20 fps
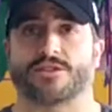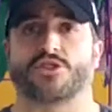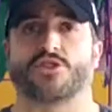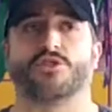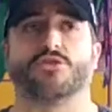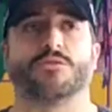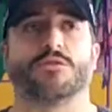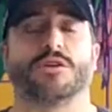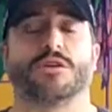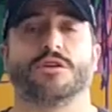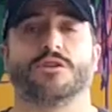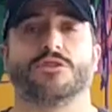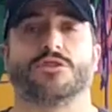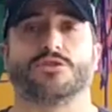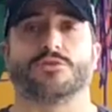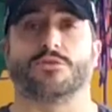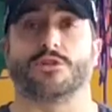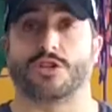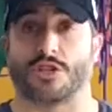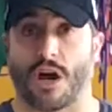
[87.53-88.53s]

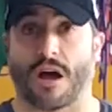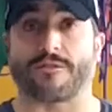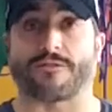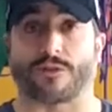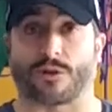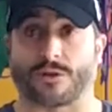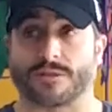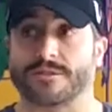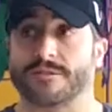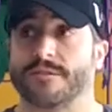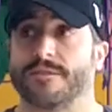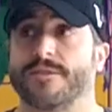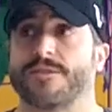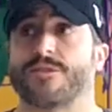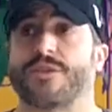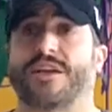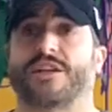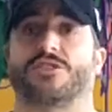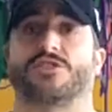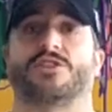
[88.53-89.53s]
to govern
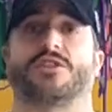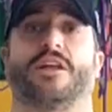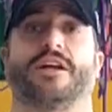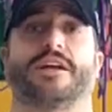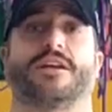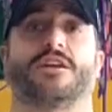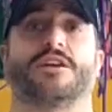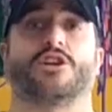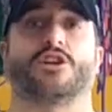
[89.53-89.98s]
things like